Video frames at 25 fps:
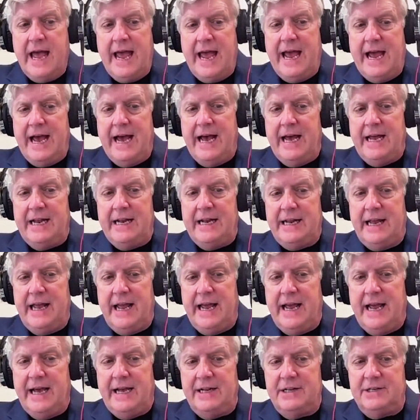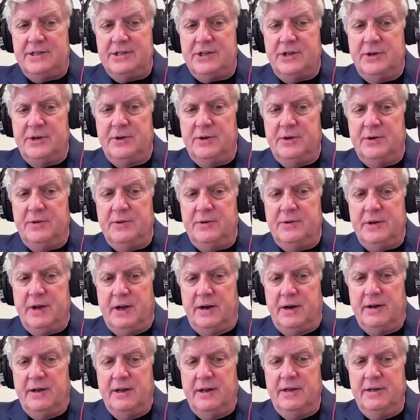and
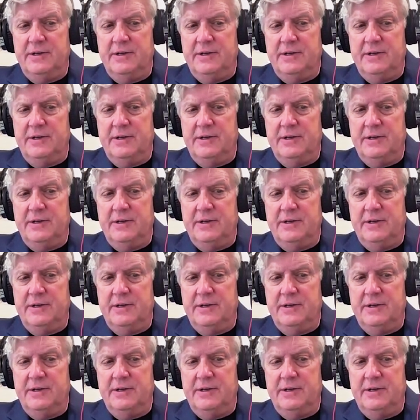to